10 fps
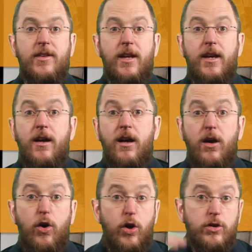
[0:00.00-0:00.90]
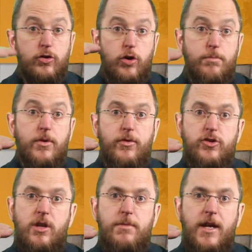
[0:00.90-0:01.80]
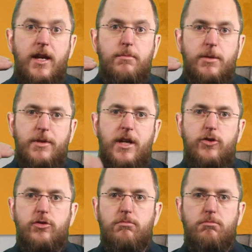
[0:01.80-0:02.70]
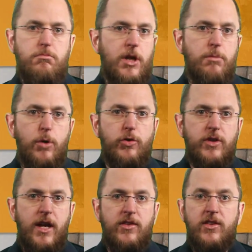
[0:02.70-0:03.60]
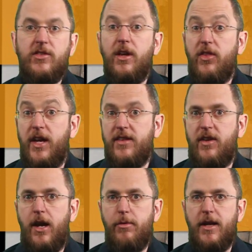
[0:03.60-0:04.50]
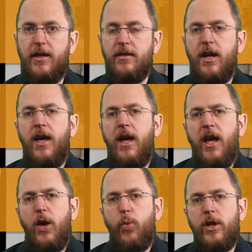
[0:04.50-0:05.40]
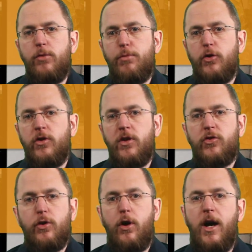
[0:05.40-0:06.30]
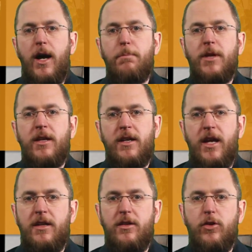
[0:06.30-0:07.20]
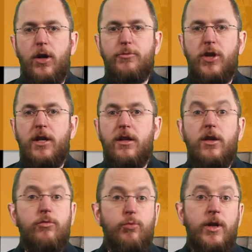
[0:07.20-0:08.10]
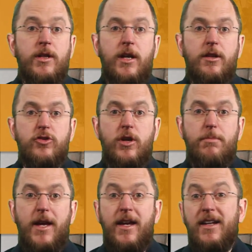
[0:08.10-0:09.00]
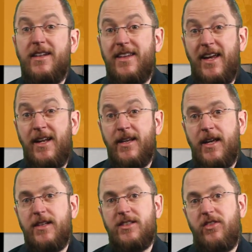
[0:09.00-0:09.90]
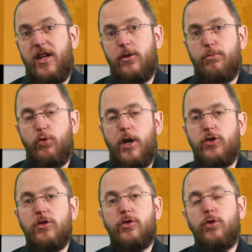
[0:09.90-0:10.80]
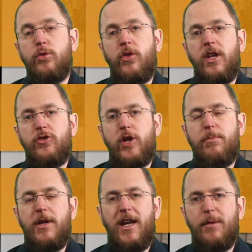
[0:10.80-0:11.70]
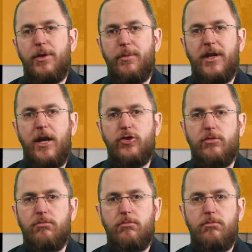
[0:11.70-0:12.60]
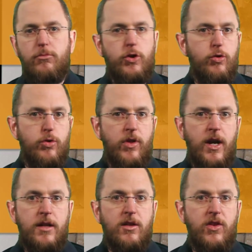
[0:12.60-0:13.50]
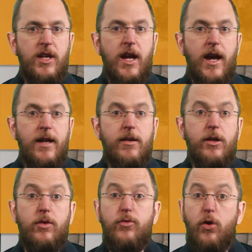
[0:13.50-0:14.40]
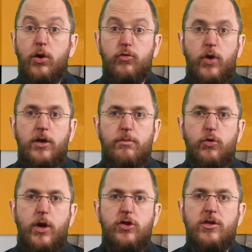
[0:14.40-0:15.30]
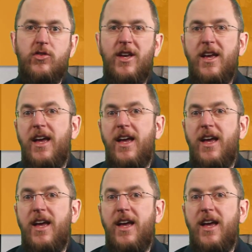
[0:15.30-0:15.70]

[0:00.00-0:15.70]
a layer on top of a JPA implementation. In most cases, that's Hibernate. When you persist or update an entity object, Spring Data JPA delegates that operation to the JPA implementation. Due to that, the handling of all write operations